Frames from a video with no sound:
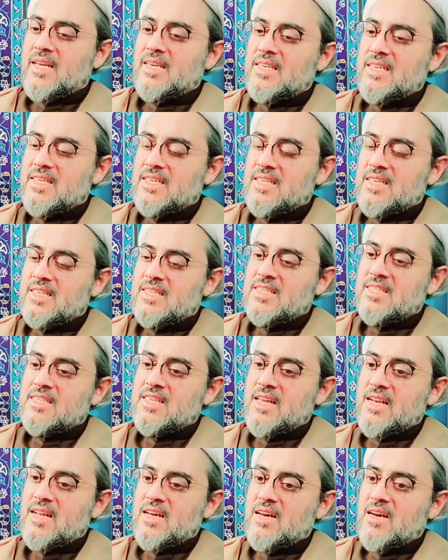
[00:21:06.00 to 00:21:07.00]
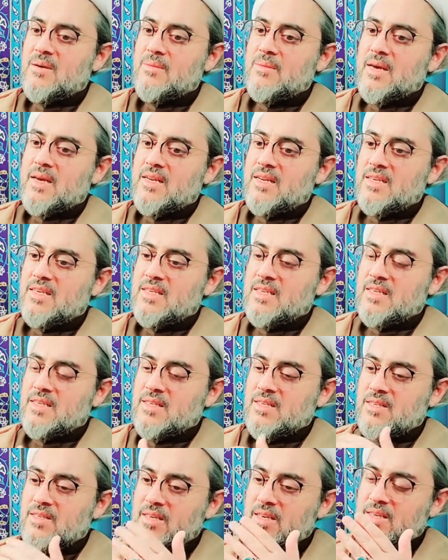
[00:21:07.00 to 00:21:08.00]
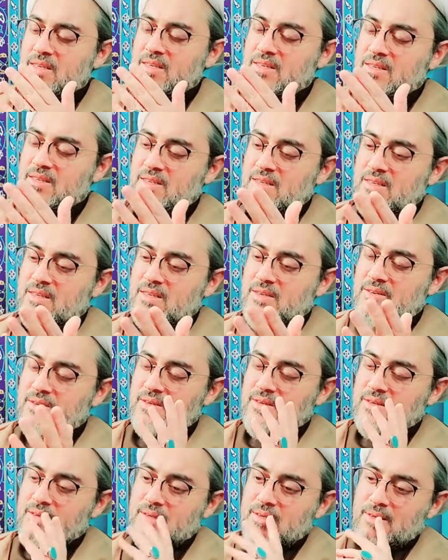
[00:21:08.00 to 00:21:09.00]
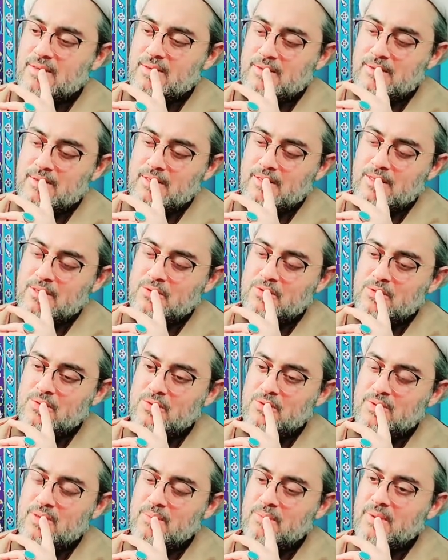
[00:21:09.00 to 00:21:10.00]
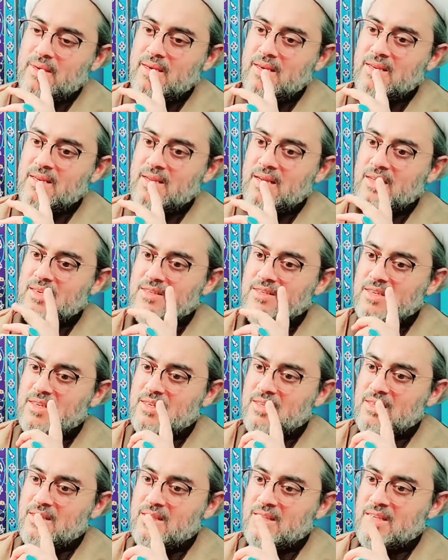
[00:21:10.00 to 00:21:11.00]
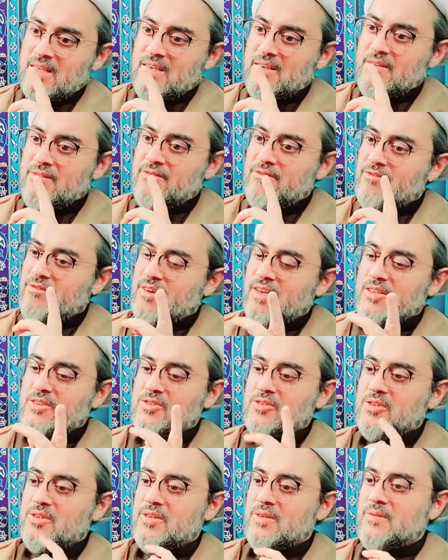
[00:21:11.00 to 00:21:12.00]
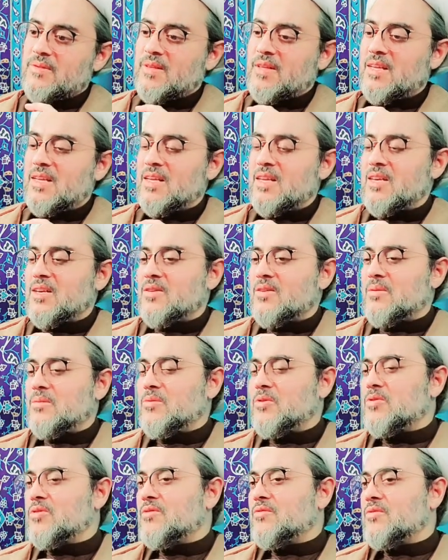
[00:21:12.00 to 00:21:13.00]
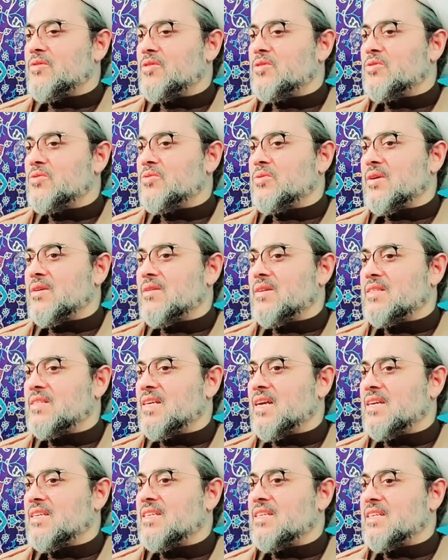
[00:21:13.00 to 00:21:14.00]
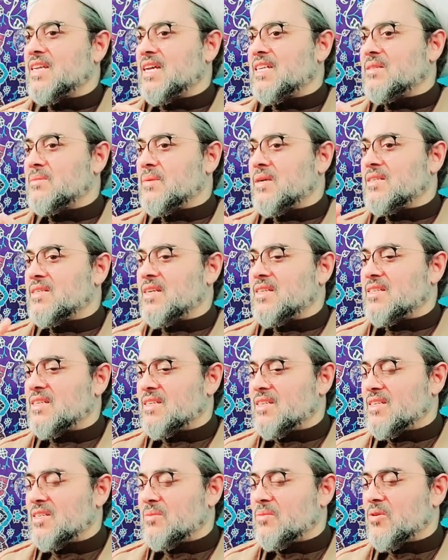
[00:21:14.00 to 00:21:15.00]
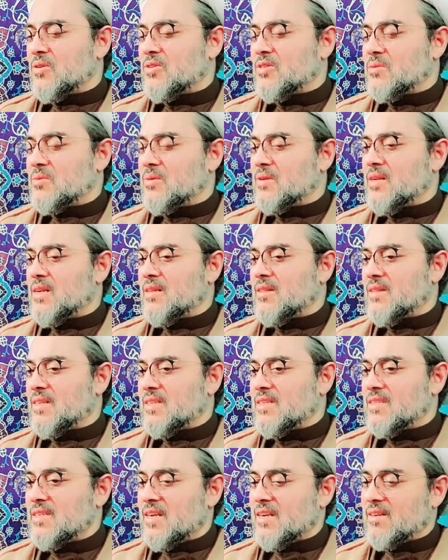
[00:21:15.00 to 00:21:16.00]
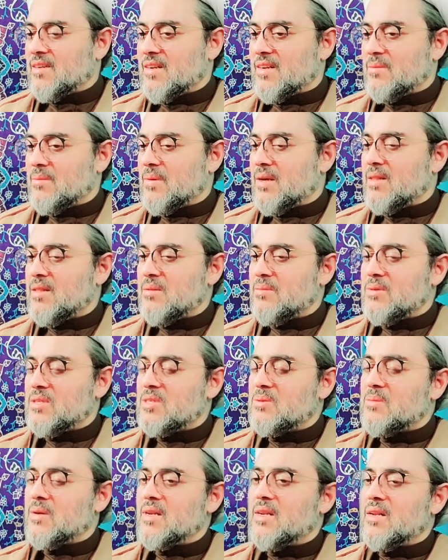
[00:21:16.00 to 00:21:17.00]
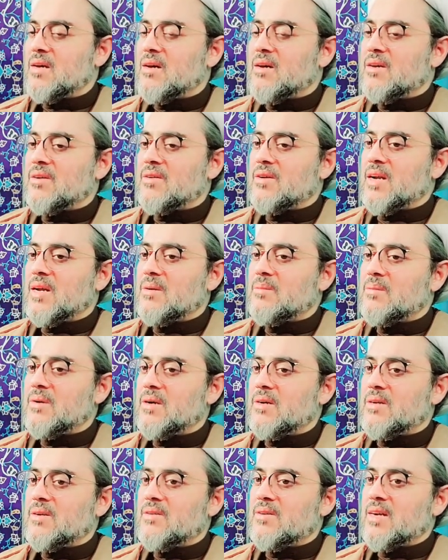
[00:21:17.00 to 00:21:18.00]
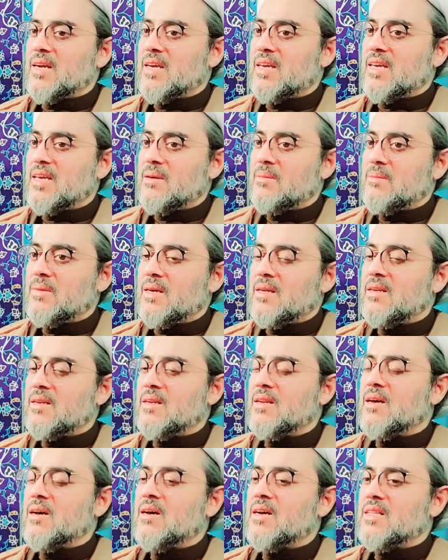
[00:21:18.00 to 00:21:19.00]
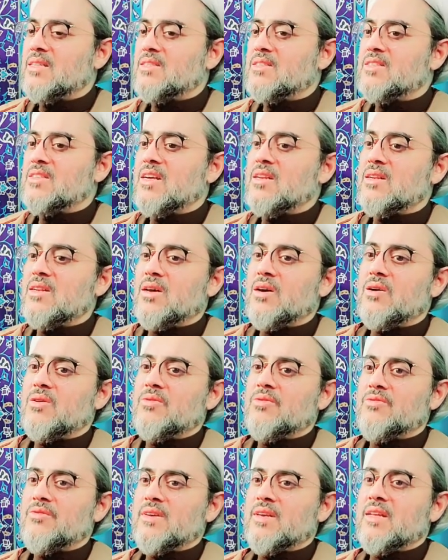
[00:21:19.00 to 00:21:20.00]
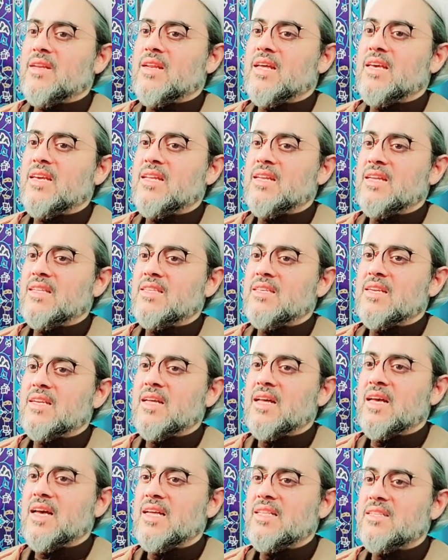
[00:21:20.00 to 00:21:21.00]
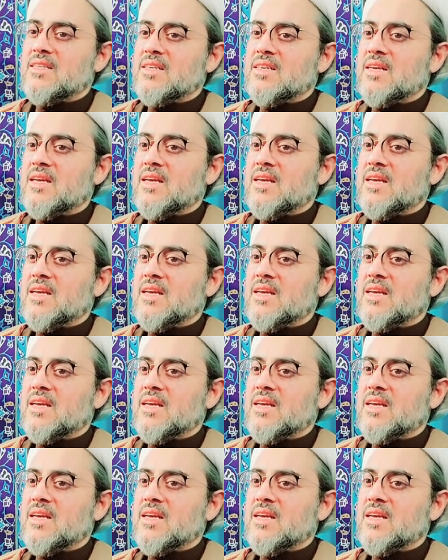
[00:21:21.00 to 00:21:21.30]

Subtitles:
it is salam, and it continues to remain until the fajr. A beautiful surah, recite it as much as it is possible in this sacred month. Bismillahir Rahmanir Rahim. Inna anzalnahu fi Laylatul Qadr.